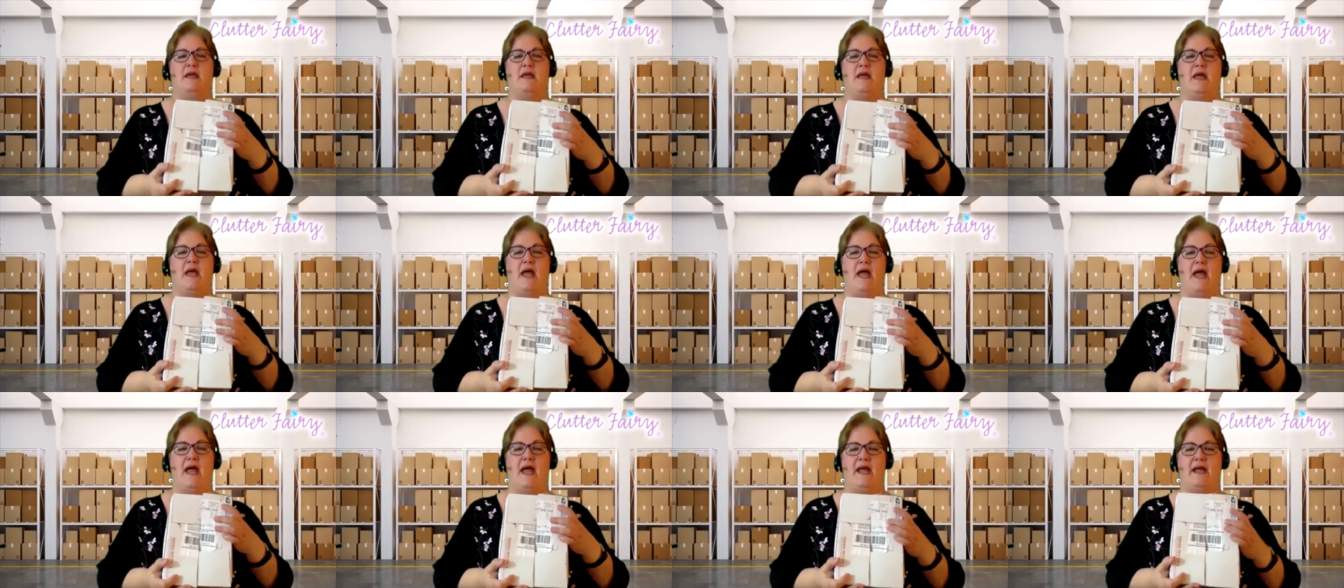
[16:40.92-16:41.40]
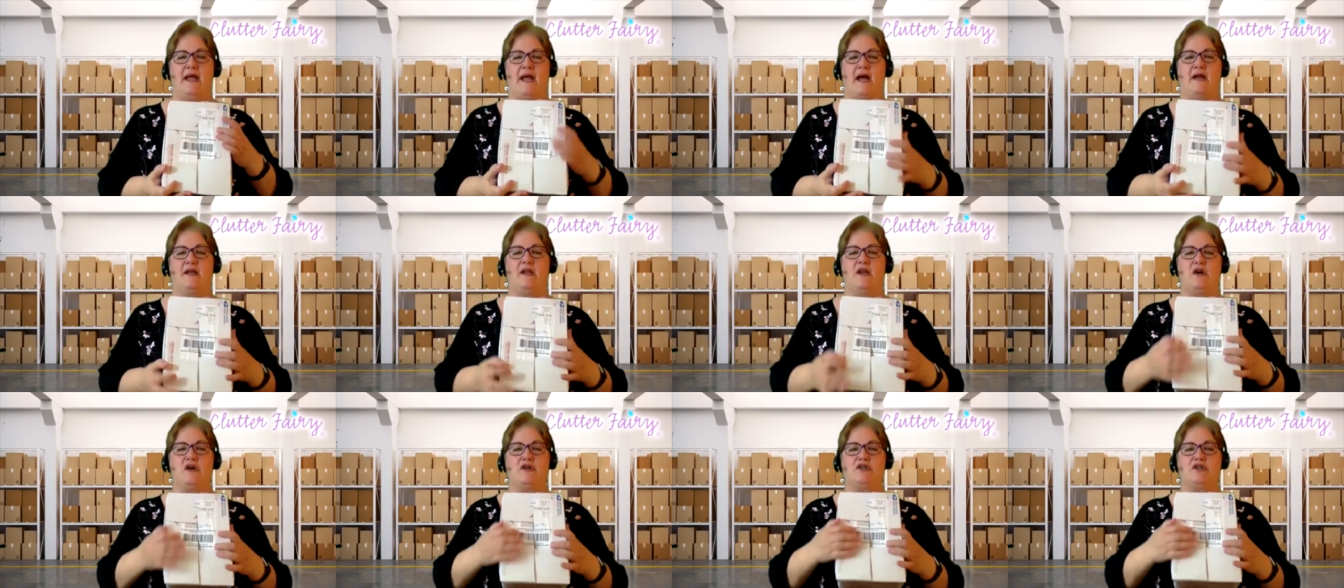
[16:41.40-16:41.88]
A, I
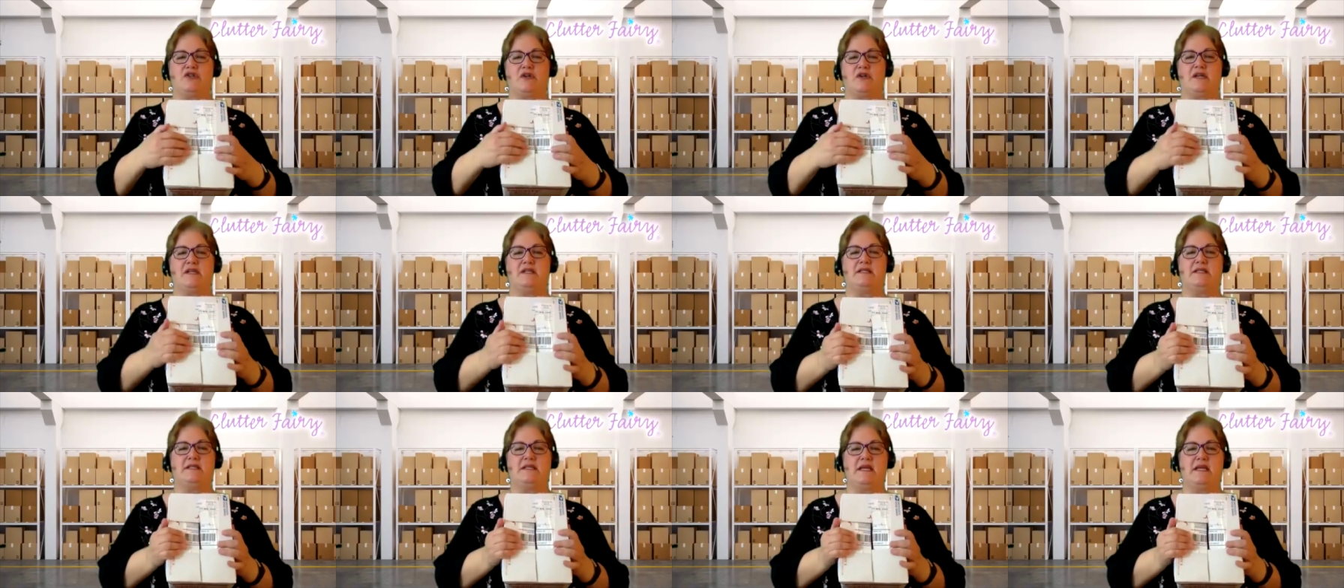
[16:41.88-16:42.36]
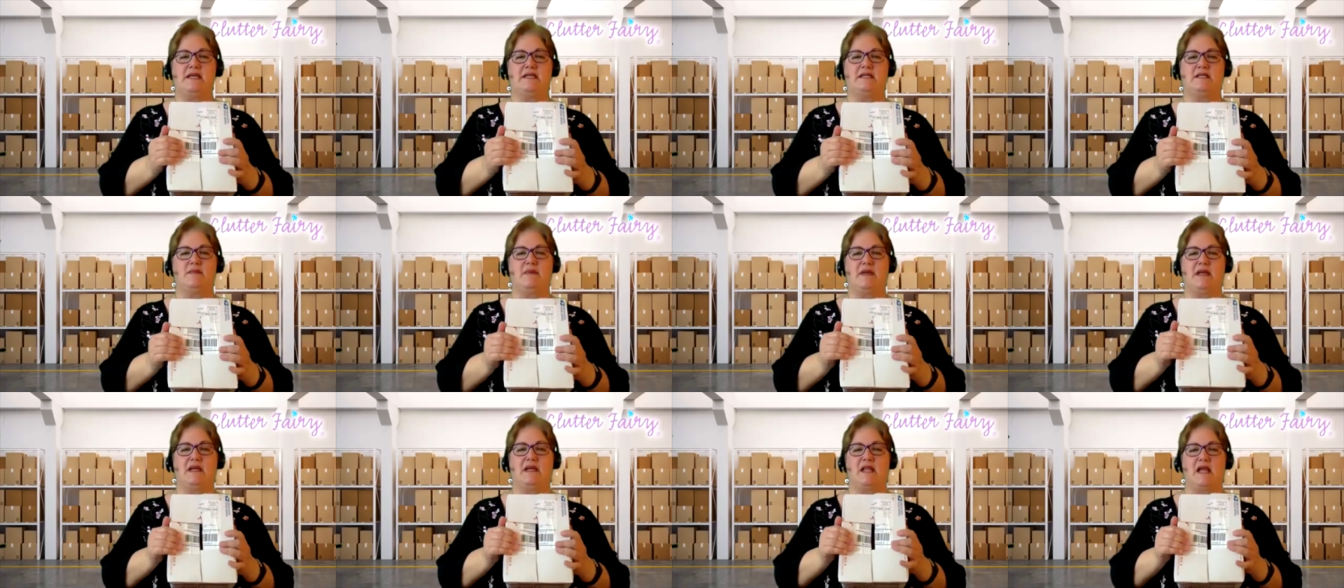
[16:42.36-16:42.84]
know it's your instinct to
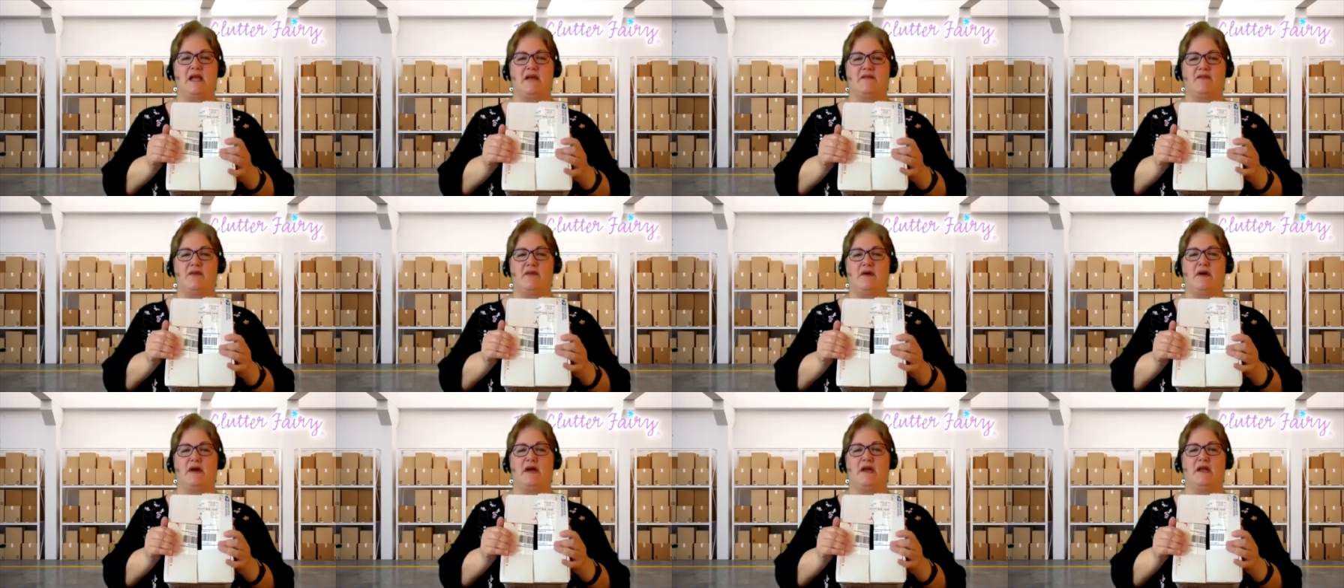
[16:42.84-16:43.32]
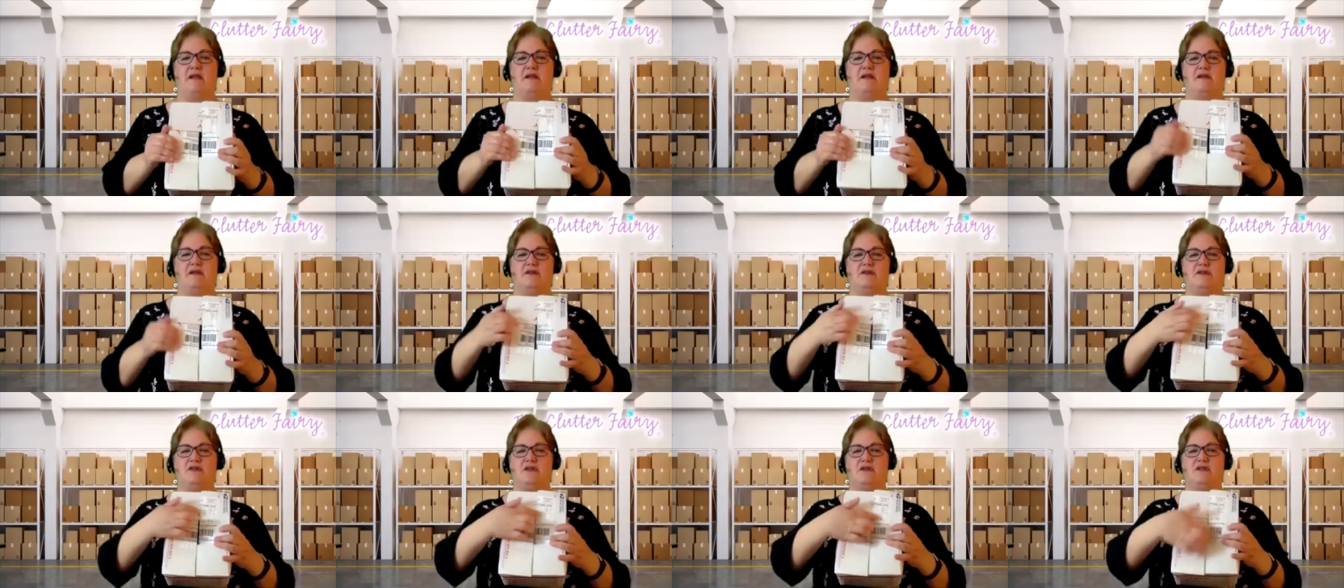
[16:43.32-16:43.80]
be clever and
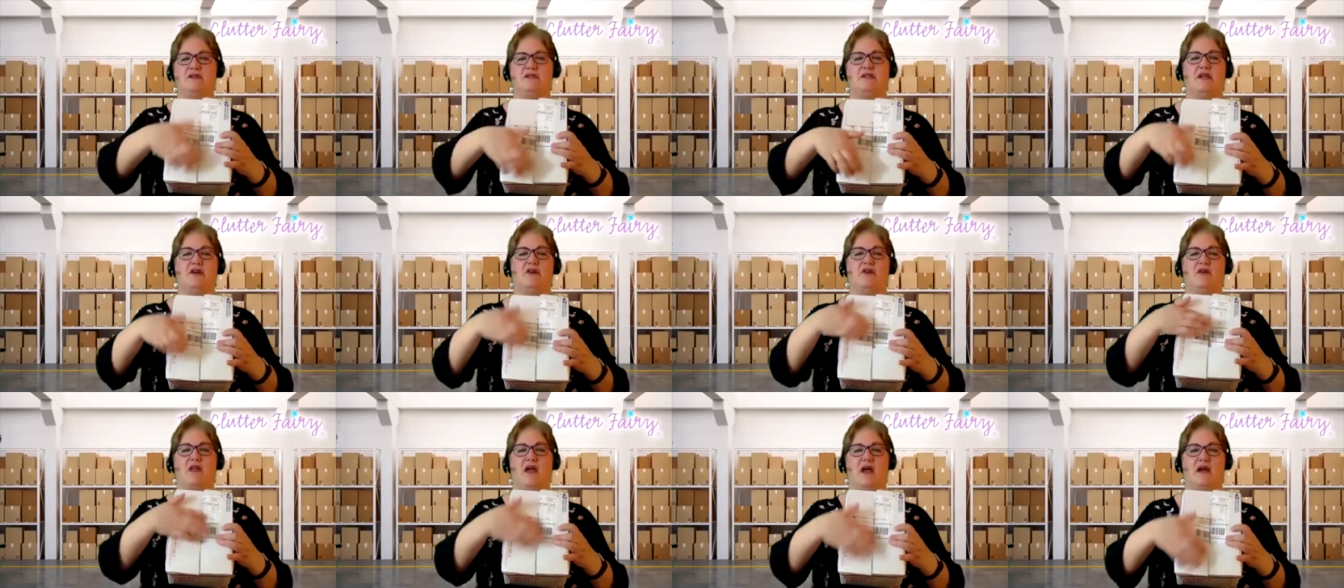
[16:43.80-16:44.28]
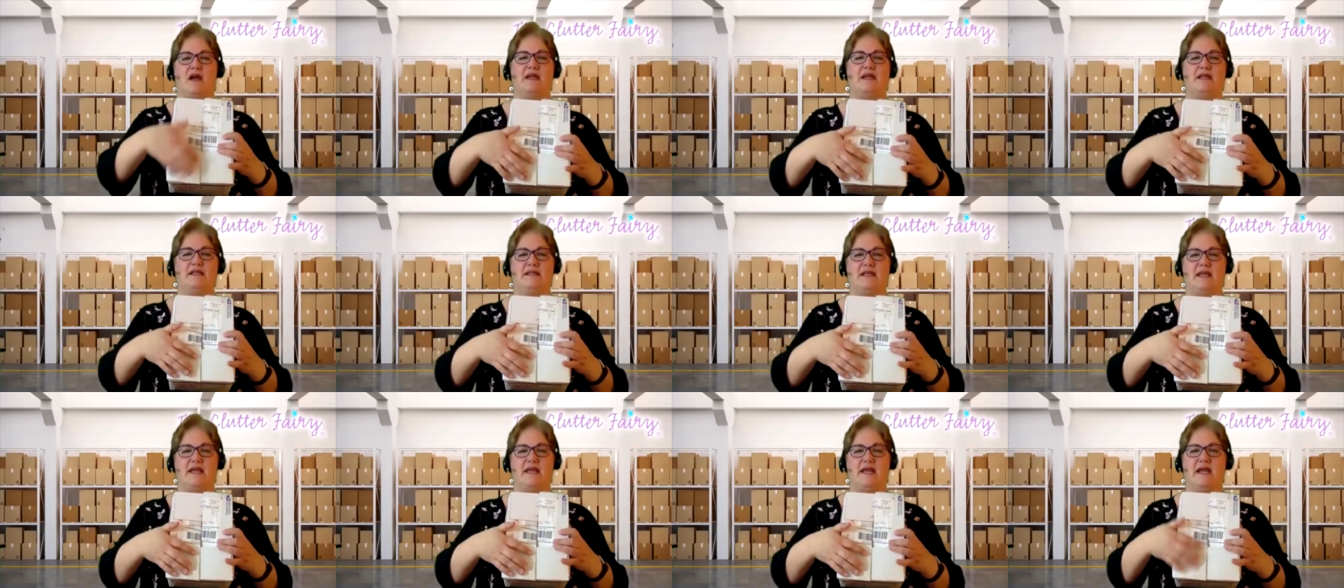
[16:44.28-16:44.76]
do this interlocking
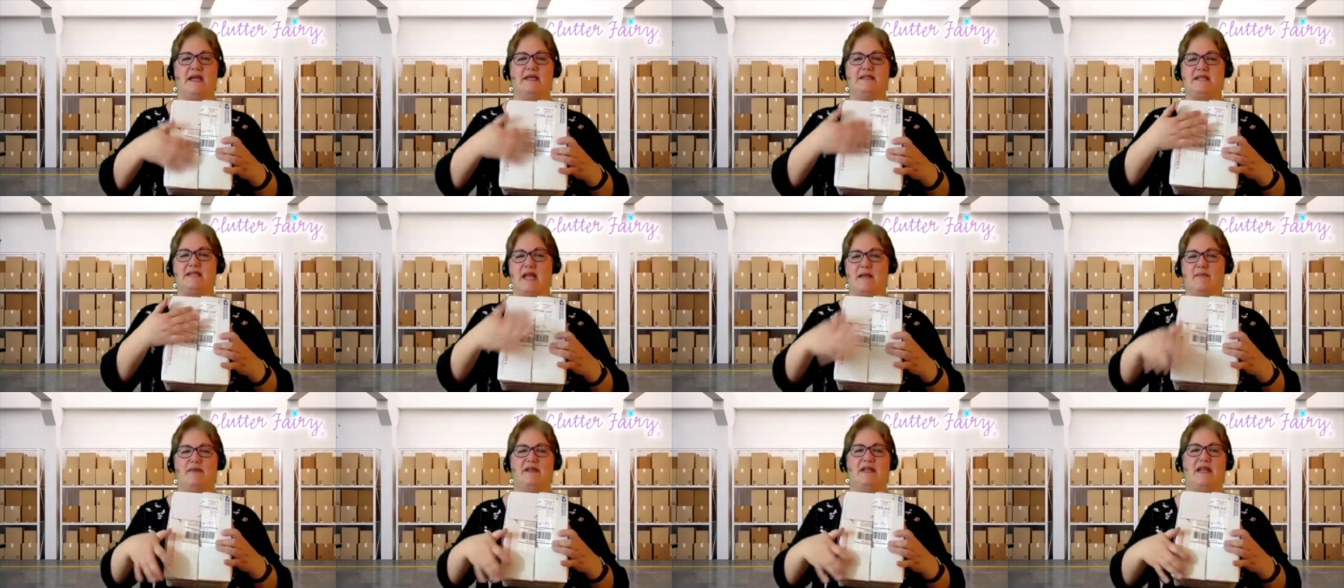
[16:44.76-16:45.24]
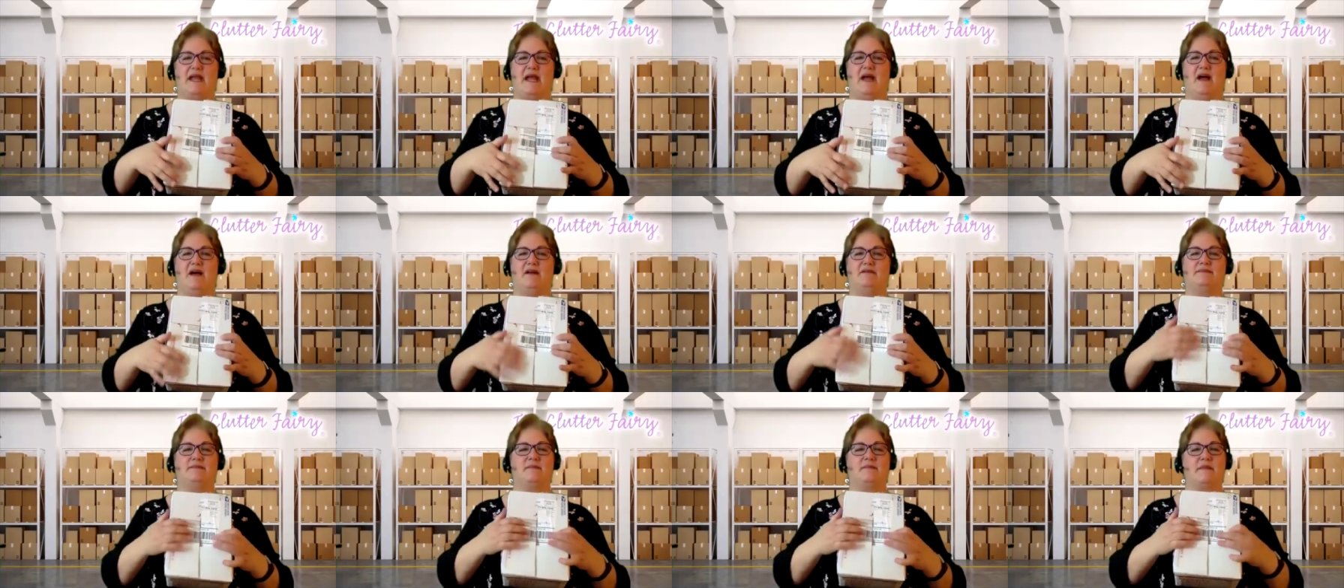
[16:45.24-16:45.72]
thing and tape it
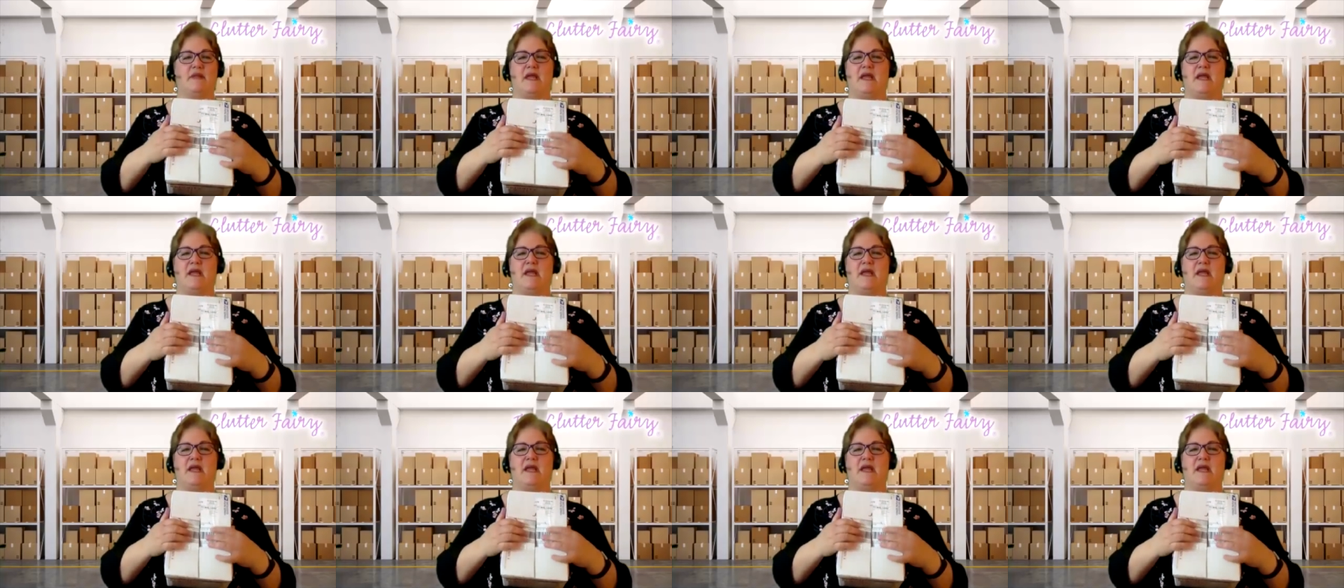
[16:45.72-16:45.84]
down.